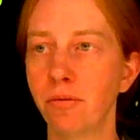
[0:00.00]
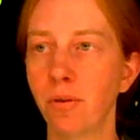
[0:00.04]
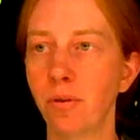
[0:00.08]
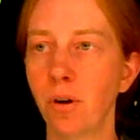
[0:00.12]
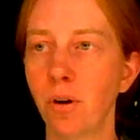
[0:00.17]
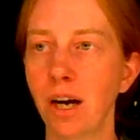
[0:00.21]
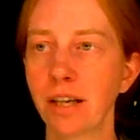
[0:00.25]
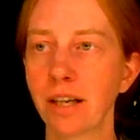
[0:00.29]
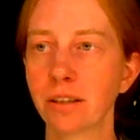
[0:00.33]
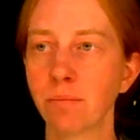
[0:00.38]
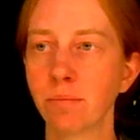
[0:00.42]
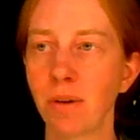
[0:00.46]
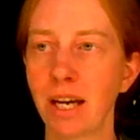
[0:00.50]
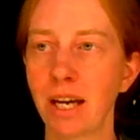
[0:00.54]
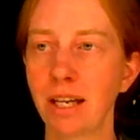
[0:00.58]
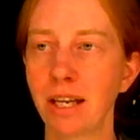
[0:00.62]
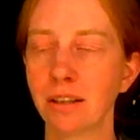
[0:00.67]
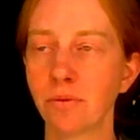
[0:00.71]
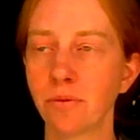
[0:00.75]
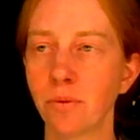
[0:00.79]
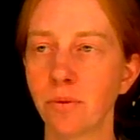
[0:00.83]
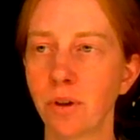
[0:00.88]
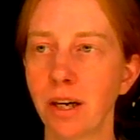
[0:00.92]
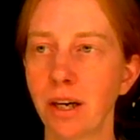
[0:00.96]
4x
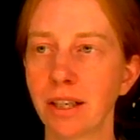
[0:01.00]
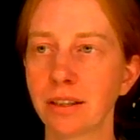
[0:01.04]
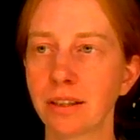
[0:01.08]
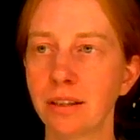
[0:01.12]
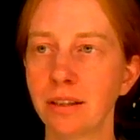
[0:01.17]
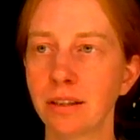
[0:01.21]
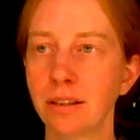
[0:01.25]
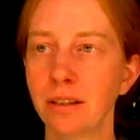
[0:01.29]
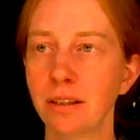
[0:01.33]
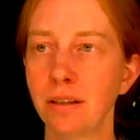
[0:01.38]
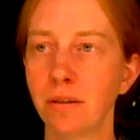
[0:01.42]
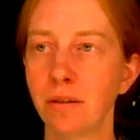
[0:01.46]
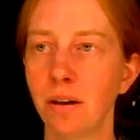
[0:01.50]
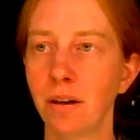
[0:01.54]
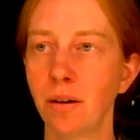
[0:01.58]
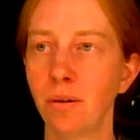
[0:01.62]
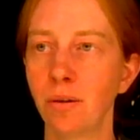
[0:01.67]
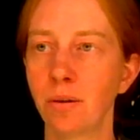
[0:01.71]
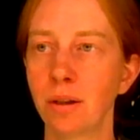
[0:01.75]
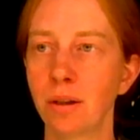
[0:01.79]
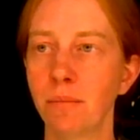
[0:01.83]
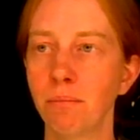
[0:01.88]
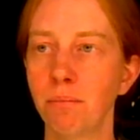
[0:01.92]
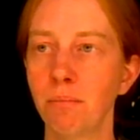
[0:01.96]
minus 4x is
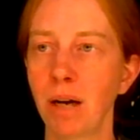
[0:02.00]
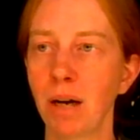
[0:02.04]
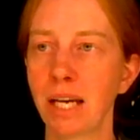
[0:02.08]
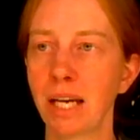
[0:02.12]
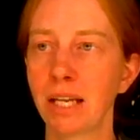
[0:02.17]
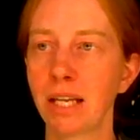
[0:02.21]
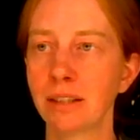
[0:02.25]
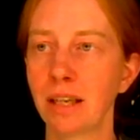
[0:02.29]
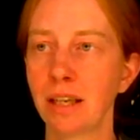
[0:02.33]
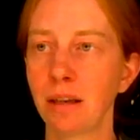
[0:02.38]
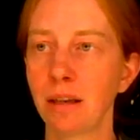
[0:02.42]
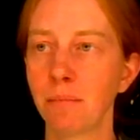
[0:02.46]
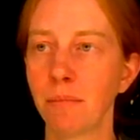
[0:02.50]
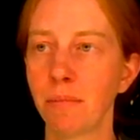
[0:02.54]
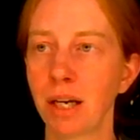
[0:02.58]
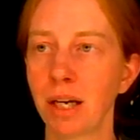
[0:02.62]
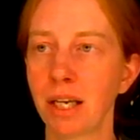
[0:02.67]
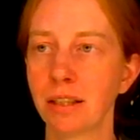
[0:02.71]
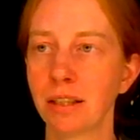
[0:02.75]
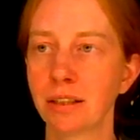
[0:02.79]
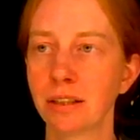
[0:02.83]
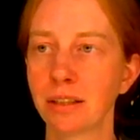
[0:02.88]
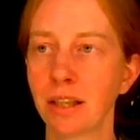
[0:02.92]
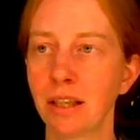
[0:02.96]
0. Minus 8
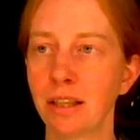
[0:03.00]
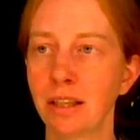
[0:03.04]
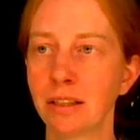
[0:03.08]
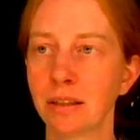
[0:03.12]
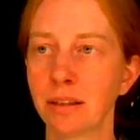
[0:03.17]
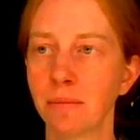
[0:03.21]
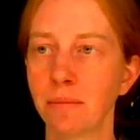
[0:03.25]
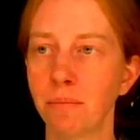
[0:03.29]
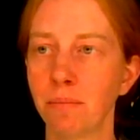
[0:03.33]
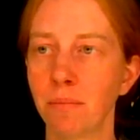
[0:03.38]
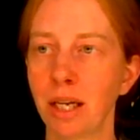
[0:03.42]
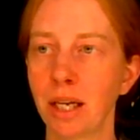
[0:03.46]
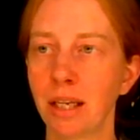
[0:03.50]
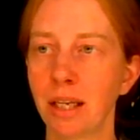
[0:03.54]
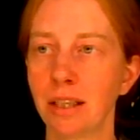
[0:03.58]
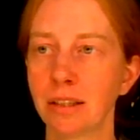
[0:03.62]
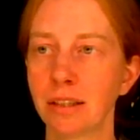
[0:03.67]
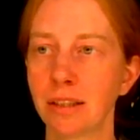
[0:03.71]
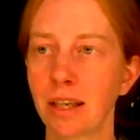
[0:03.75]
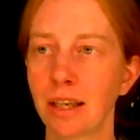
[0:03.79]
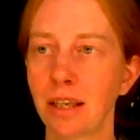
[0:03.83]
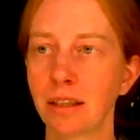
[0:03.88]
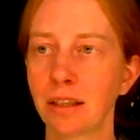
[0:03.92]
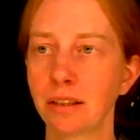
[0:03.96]
minus 10 is
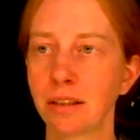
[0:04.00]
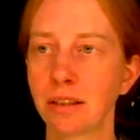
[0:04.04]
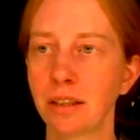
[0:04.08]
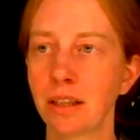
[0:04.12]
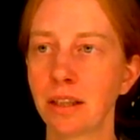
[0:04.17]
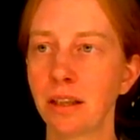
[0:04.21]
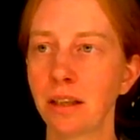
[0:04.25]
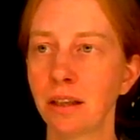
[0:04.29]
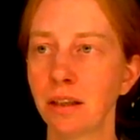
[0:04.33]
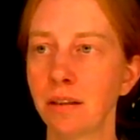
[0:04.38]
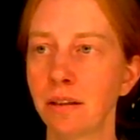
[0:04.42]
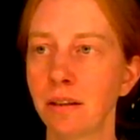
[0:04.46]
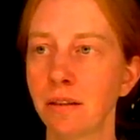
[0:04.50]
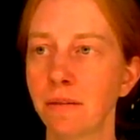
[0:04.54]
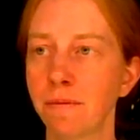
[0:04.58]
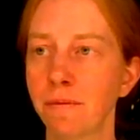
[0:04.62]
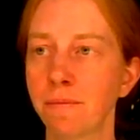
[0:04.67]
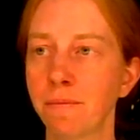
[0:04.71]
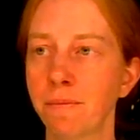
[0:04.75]
minus 18.